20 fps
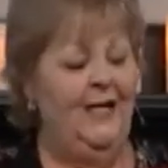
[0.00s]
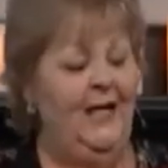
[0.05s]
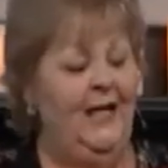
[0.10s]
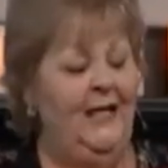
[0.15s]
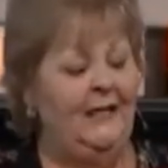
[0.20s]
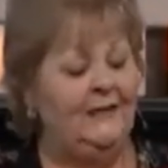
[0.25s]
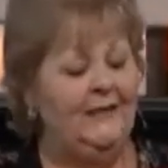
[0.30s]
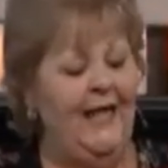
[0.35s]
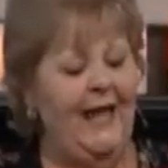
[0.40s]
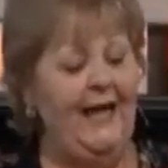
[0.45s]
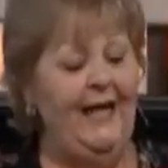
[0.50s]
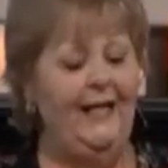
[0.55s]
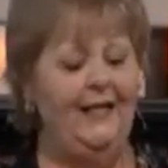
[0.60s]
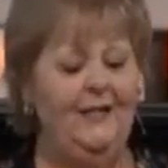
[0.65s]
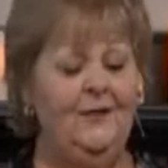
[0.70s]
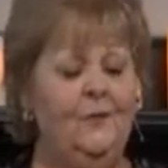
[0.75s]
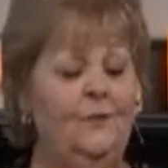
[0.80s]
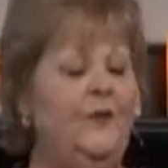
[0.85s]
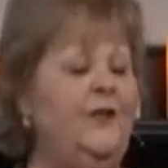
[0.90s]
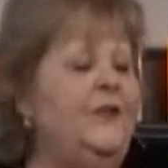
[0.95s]

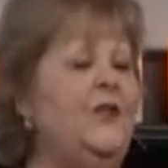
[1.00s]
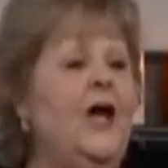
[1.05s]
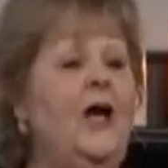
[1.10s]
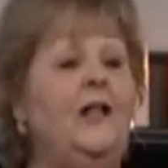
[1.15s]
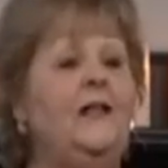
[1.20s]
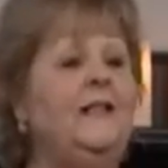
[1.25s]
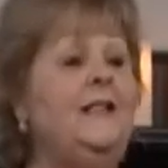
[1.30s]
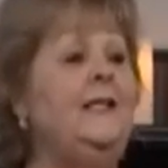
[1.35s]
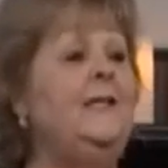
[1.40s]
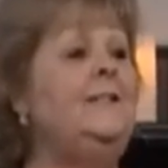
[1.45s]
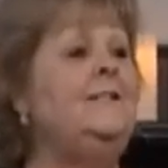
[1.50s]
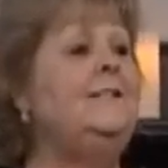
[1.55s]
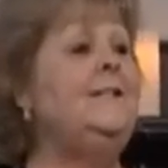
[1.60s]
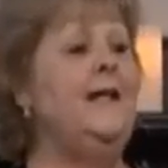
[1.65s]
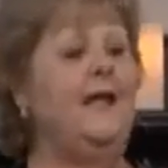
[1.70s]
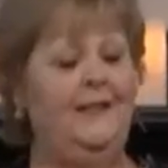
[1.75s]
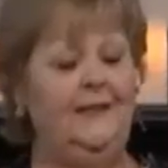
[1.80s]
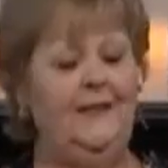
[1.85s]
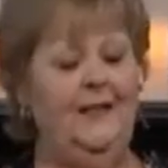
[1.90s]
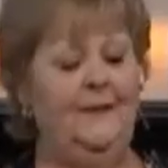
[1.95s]
laden with all the
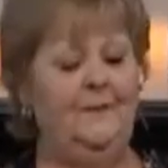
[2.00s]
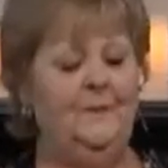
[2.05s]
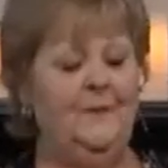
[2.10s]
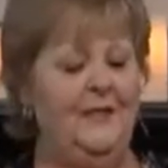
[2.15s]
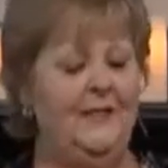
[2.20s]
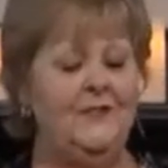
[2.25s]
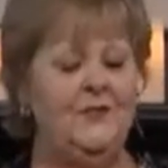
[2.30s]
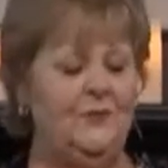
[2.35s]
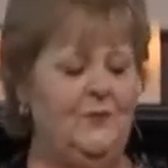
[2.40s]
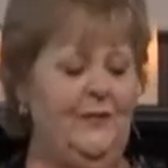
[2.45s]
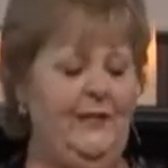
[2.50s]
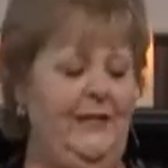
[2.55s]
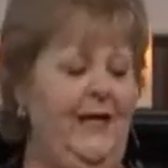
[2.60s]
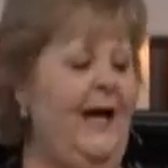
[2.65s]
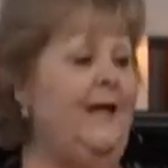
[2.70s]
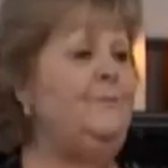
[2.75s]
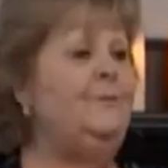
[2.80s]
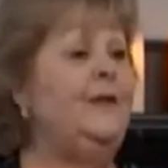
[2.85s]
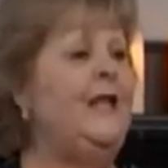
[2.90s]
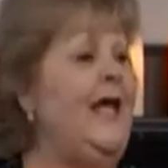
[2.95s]
intended misery
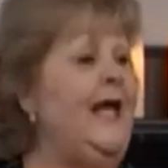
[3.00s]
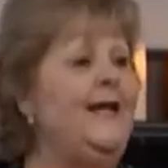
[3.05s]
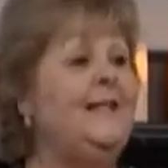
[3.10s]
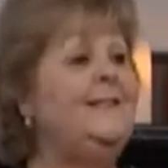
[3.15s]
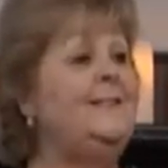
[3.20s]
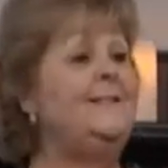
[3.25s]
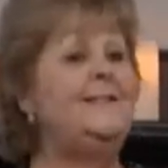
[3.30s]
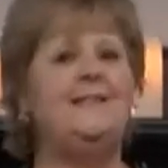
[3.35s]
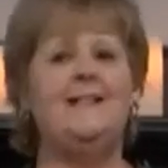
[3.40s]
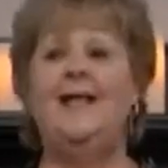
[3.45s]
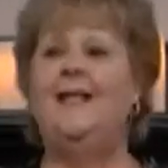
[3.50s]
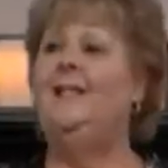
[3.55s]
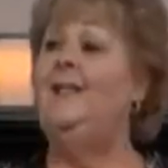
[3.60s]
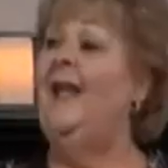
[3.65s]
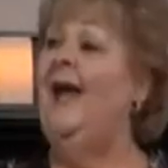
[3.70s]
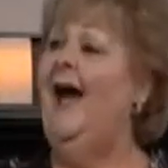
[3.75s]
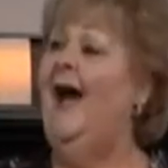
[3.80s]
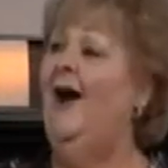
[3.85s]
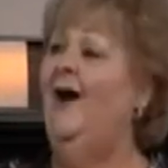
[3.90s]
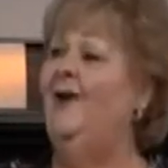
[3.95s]
I planned to send
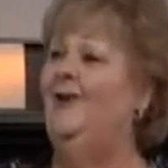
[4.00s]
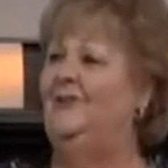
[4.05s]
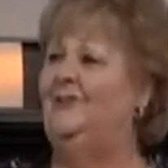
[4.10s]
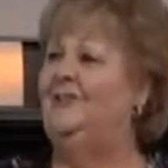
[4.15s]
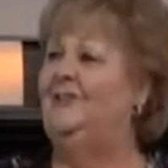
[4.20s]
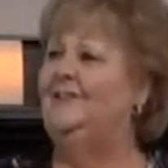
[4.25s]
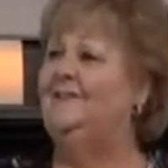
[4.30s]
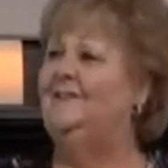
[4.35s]
out.